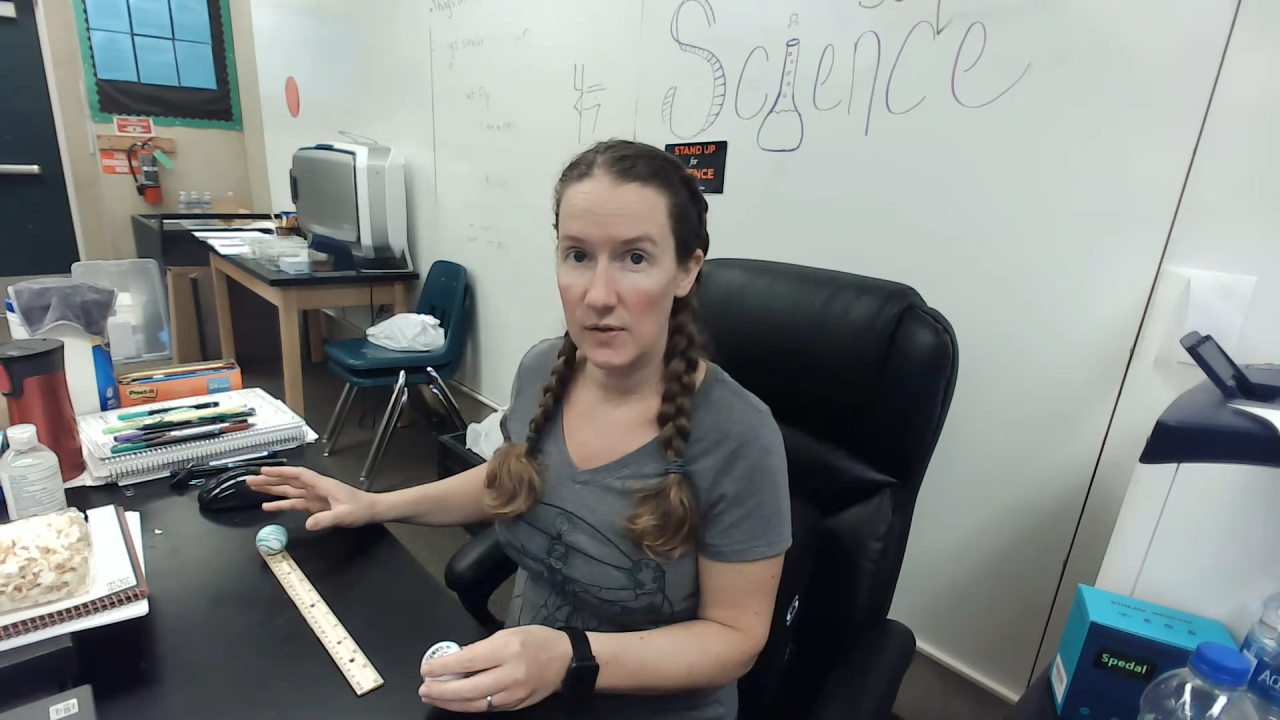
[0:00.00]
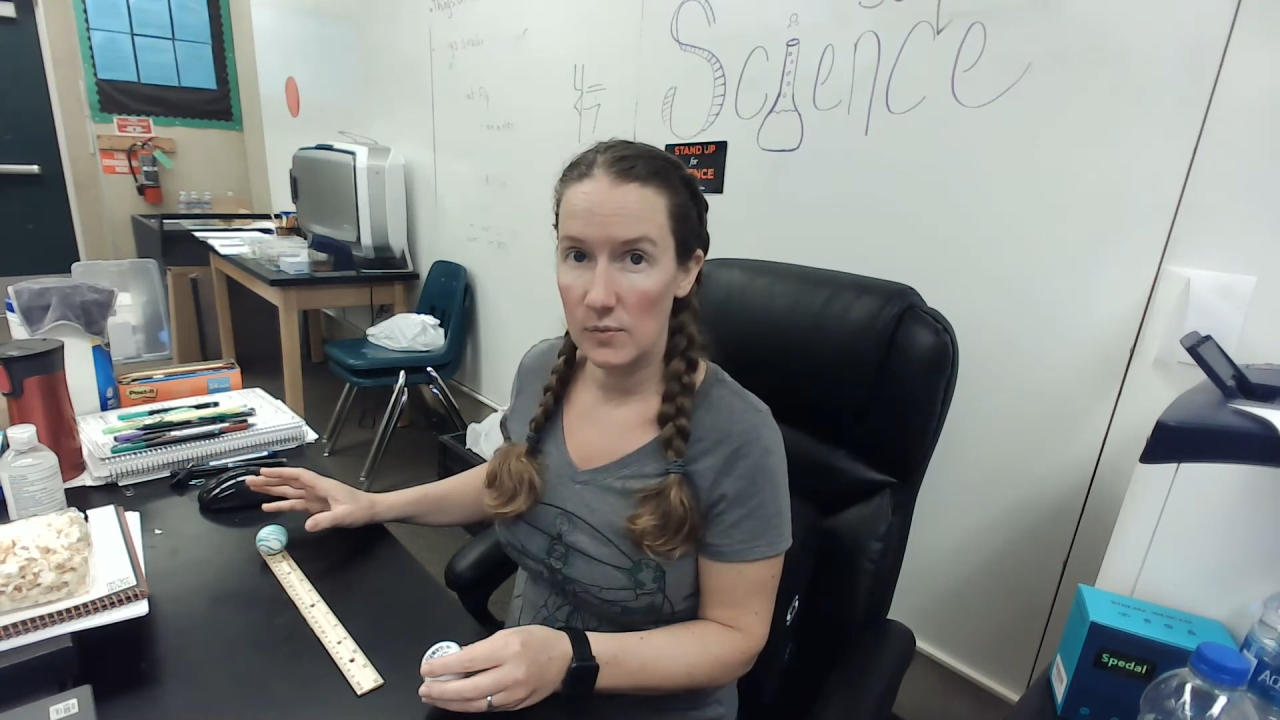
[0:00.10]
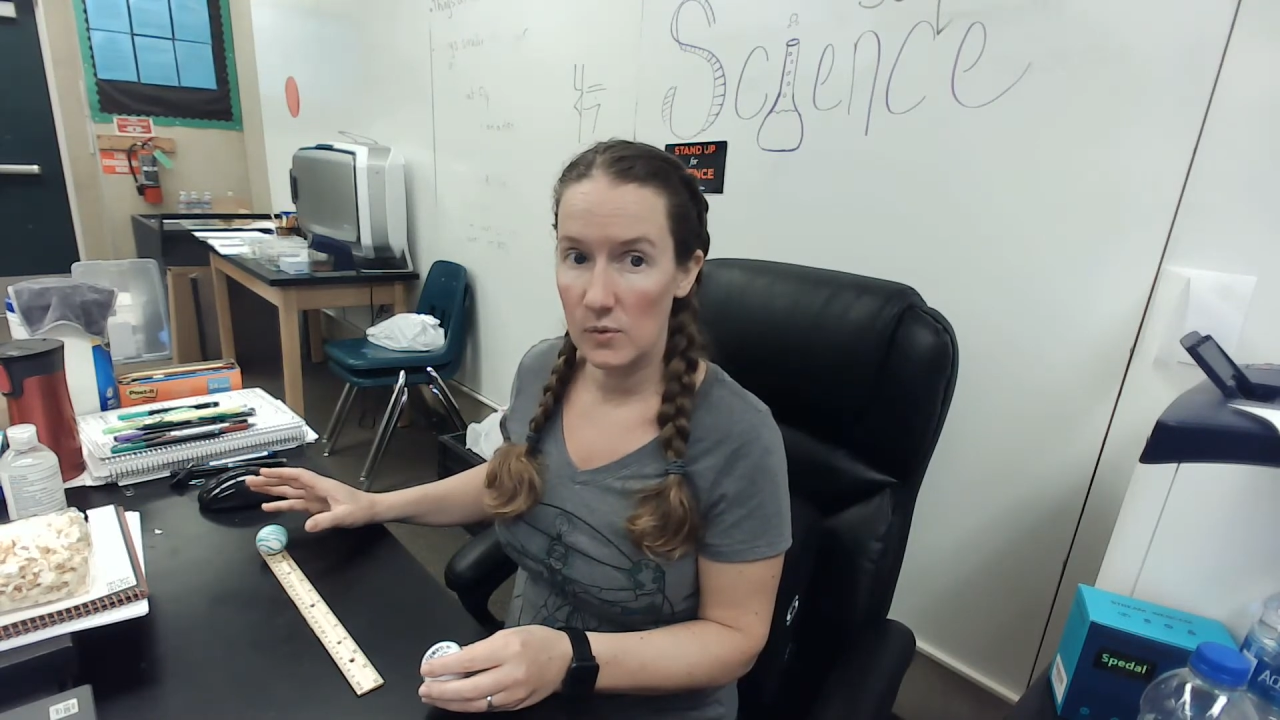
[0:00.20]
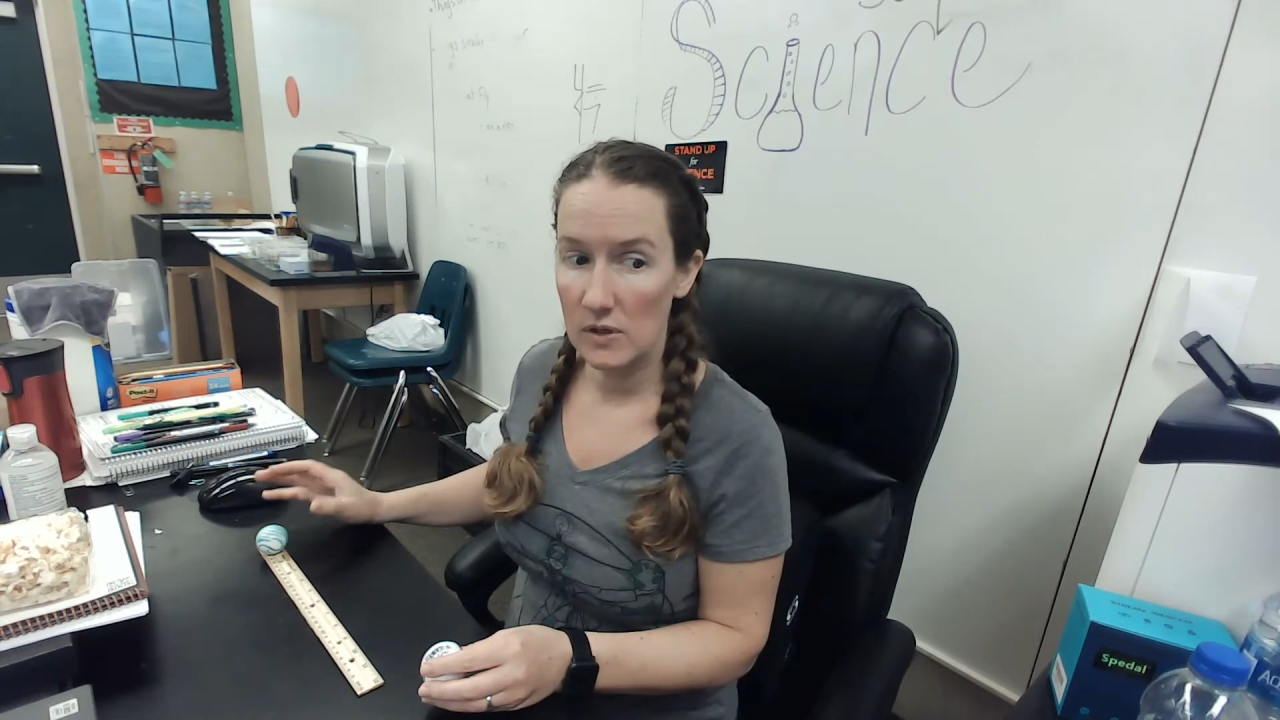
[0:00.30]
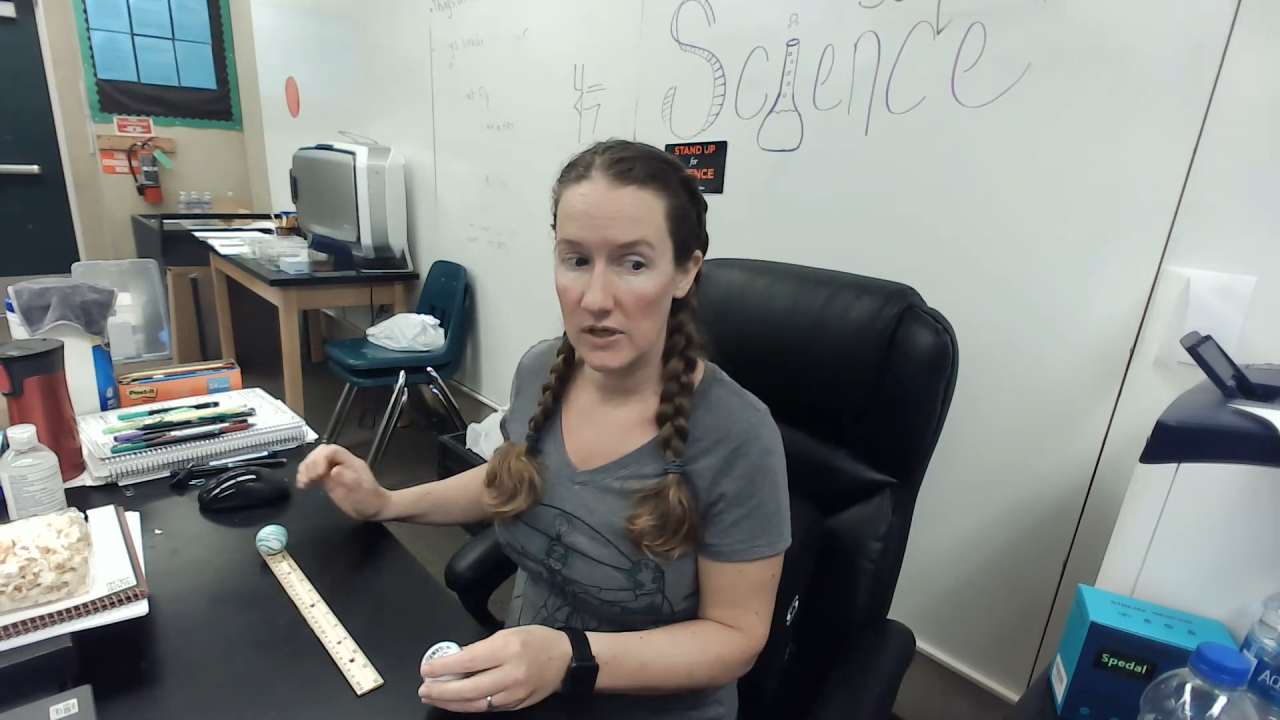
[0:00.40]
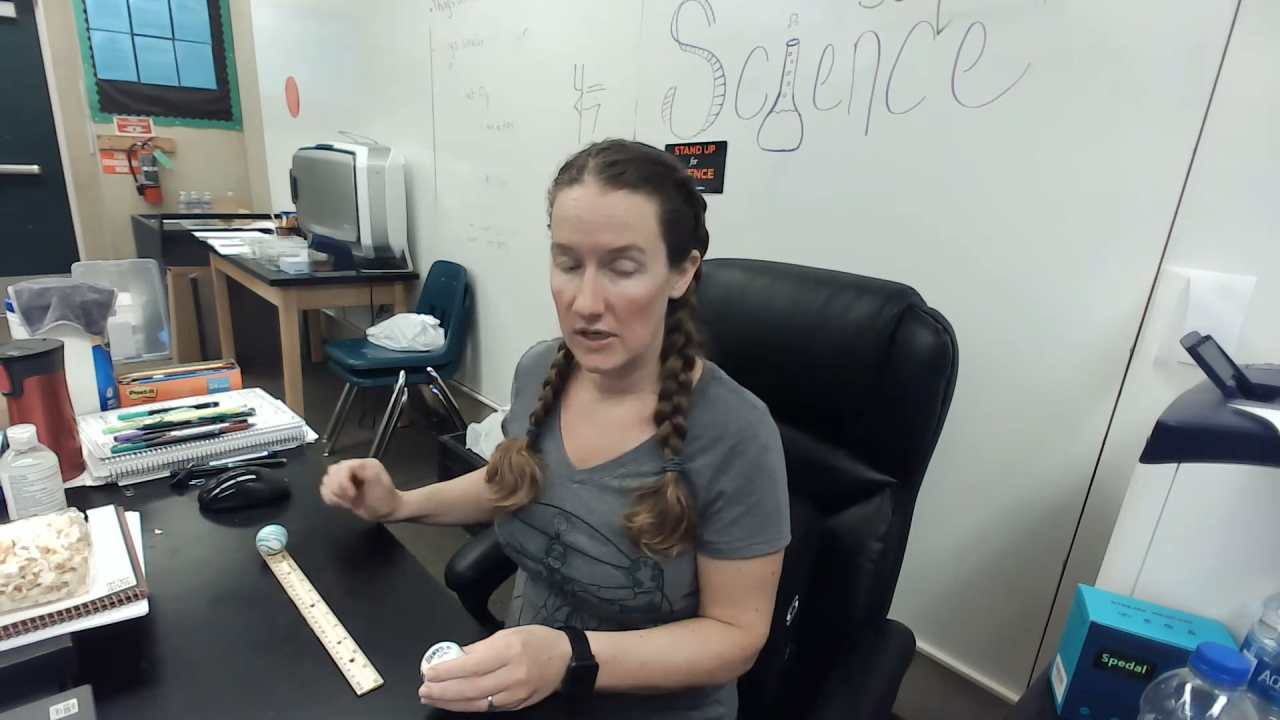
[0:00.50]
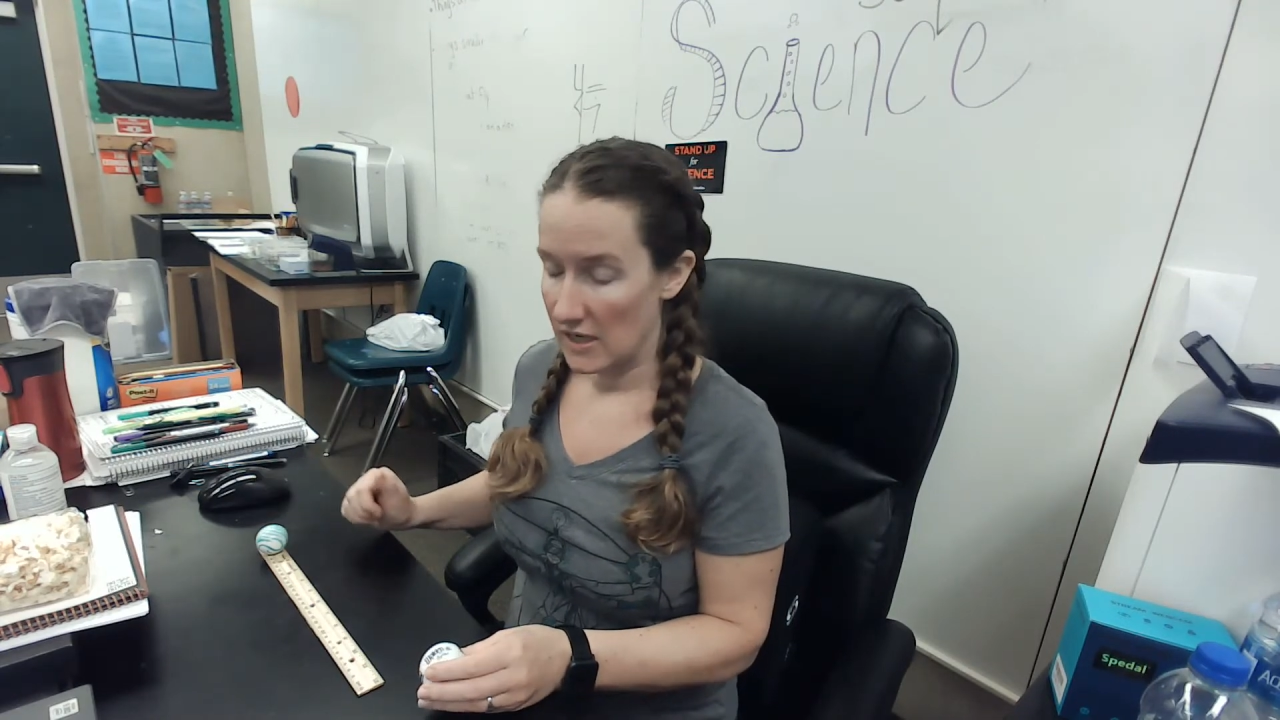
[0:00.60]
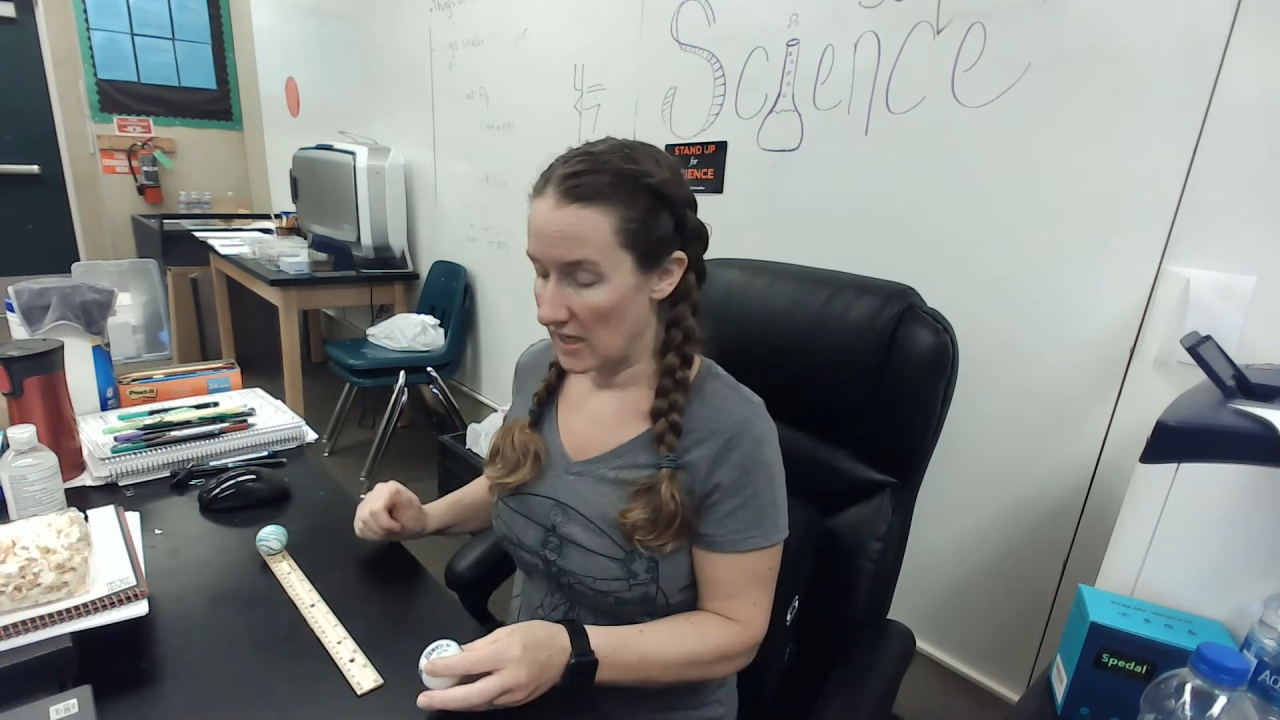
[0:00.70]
ruler,